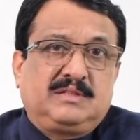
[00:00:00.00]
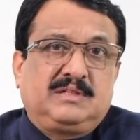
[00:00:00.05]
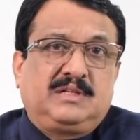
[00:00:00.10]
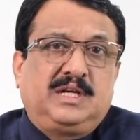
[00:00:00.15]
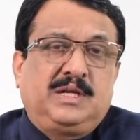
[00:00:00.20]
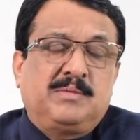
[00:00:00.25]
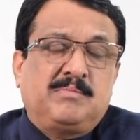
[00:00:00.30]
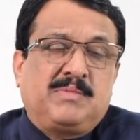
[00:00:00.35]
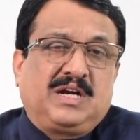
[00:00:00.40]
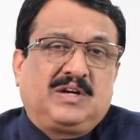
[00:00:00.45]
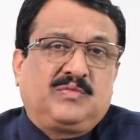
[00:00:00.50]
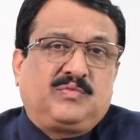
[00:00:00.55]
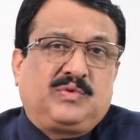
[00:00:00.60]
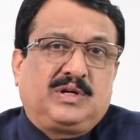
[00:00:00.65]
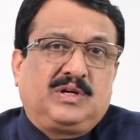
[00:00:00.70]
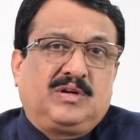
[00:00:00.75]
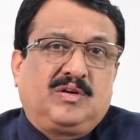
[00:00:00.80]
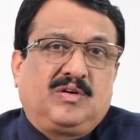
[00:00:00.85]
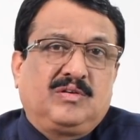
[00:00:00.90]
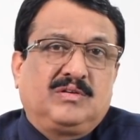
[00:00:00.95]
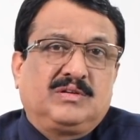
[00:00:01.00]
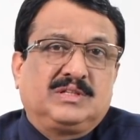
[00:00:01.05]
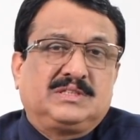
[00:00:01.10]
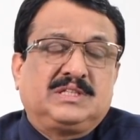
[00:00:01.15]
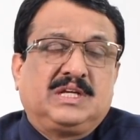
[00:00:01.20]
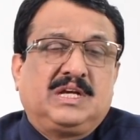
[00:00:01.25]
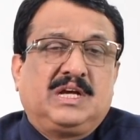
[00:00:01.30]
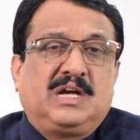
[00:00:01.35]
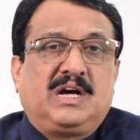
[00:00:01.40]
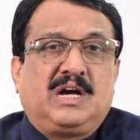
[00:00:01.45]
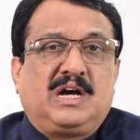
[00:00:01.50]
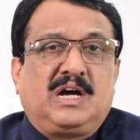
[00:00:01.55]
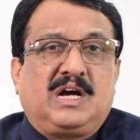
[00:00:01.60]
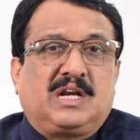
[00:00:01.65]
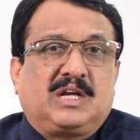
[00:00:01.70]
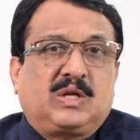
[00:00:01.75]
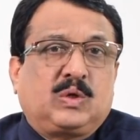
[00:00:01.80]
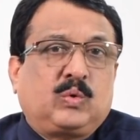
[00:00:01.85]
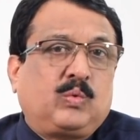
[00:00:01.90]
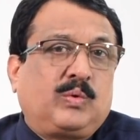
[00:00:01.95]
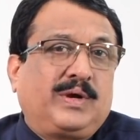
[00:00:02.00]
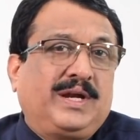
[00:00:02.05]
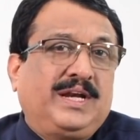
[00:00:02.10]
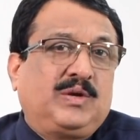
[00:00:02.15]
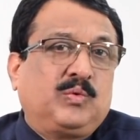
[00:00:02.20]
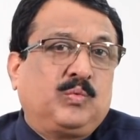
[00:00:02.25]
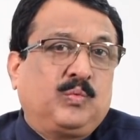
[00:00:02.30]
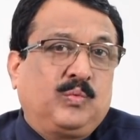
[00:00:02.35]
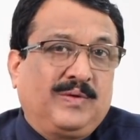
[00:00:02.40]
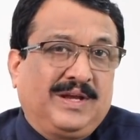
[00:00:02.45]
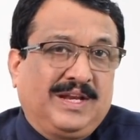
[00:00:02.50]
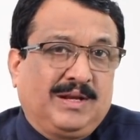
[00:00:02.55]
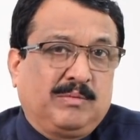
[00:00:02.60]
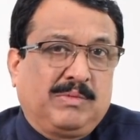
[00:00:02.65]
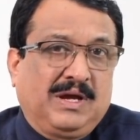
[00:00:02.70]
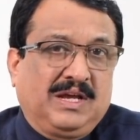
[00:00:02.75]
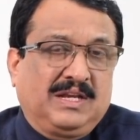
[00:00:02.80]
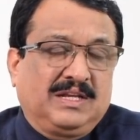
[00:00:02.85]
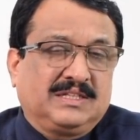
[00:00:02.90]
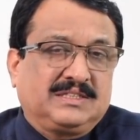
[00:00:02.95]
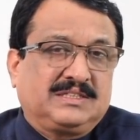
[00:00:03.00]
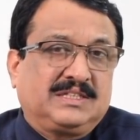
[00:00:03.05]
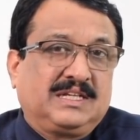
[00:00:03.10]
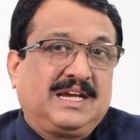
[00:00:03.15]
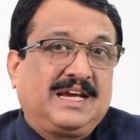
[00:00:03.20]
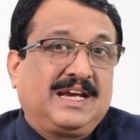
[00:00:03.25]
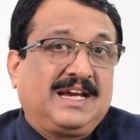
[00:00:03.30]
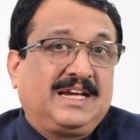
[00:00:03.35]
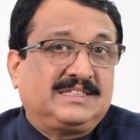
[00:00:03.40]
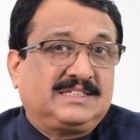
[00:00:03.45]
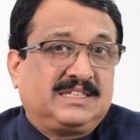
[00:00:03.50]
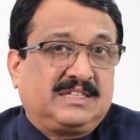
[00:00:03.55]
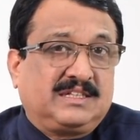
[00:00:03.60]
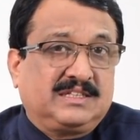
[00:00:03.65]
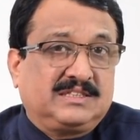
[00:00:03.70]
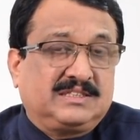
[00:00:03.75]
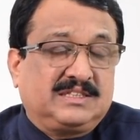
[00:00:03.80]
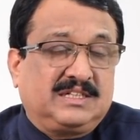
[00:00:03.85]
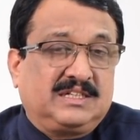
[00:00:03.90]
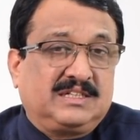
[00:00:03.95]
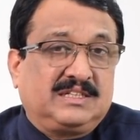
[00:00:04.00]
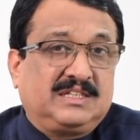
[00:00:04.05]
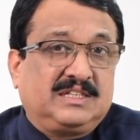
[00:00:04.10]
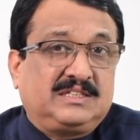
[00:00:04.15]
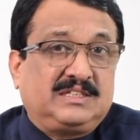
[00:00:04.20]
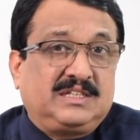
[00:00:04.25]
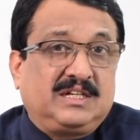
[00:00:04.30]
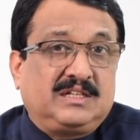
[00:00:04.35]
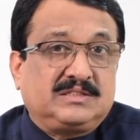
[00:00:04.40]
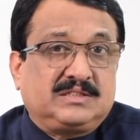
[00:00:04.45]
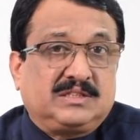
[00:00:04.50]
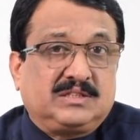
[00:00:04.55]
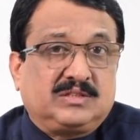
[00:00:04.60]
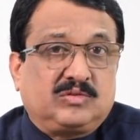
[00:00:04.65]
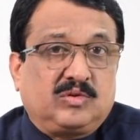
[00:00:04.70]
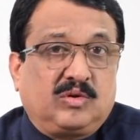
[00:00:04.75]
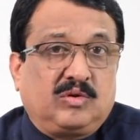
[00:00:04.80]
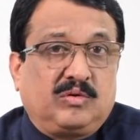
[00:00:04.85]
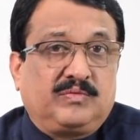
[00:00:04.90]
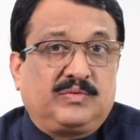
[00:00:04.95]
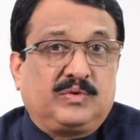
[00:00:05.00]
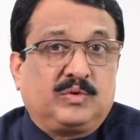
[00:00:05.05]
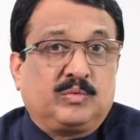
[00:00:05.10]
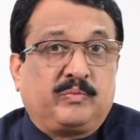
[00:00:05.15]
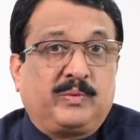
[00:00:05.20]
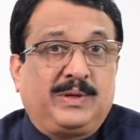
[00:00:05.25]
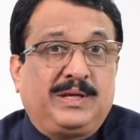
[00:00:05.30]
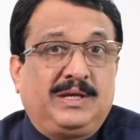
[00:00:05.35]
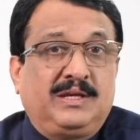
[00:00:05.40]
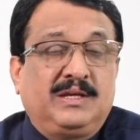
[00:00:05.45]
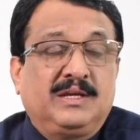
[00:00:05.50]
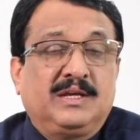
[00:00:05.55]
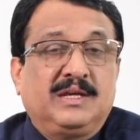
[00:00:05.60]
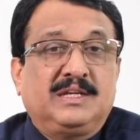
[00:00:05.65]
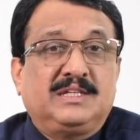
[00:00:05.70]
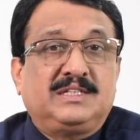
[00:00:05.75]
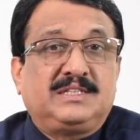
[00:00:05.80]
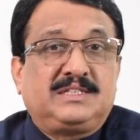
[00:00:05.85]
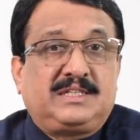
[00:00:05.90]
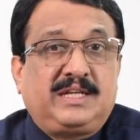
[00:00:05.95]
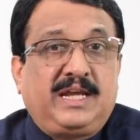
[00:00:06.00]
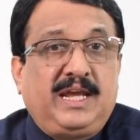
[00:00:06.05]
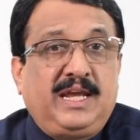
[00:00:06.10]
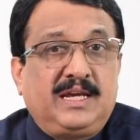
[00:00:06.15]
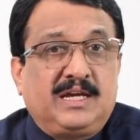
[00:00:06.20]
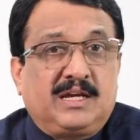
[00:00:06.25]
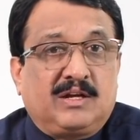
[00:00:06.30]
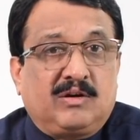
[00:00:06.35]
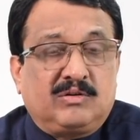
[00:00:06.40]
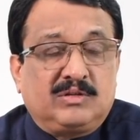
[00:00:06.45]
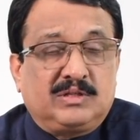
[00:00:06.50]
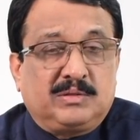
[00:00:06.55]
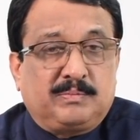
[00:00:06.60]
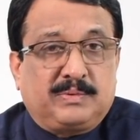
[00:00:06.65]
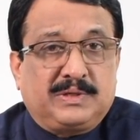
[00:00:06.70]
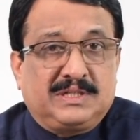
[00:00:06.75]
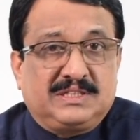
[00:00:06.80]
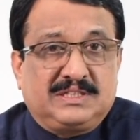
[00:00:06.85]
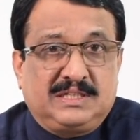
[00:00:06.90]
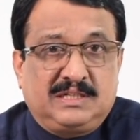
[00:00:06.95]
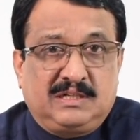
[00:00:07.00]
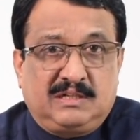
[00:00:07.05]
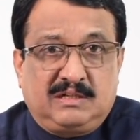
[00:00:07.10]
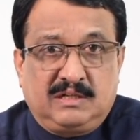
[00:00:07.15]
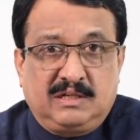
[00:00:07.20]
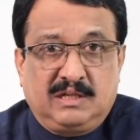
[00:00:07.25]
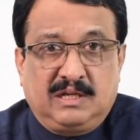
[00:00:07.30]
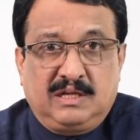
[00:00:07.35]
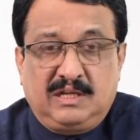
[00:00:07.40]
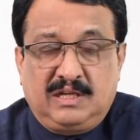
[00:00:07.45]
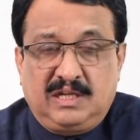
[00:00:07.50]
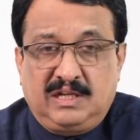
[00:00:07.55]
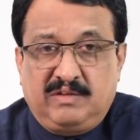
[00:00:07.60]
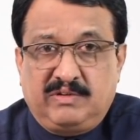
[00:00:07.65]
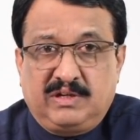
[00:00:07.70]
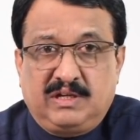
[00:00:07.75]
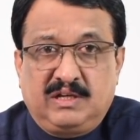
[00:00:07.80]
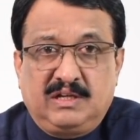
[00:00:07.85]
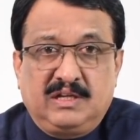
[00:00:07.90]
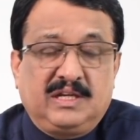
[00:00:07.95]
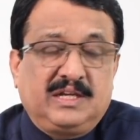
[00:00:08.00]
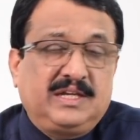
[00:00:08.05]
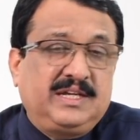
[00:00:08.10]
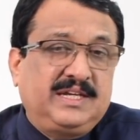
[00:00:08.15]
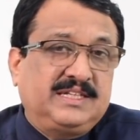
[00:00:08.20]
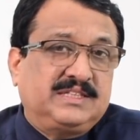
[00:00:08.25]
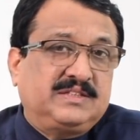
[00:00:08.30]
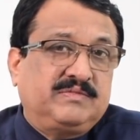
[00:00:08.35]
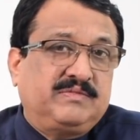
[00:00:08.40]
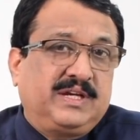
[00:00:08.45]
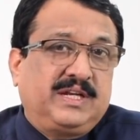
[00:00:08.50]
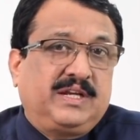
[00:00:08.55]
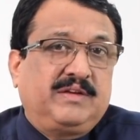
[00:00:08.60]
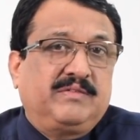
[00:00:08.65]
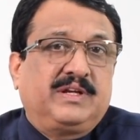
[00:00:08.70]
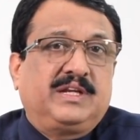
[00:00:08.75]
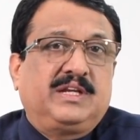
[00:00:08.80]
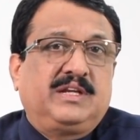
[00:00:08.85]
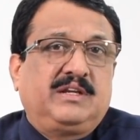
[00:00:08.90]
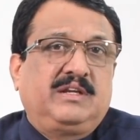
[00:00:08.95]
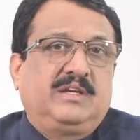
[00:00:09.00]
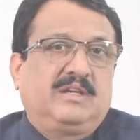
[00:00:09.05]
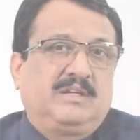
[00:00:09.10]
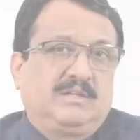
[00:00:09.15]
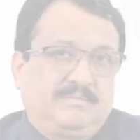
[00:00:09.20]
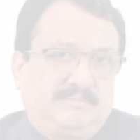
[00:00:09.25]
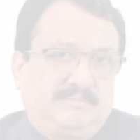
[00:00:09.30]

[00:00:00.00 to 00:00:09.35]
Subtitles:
demand for dollars are quite well balanced. As a result, the chances of rupee staying around the present level is very, very real.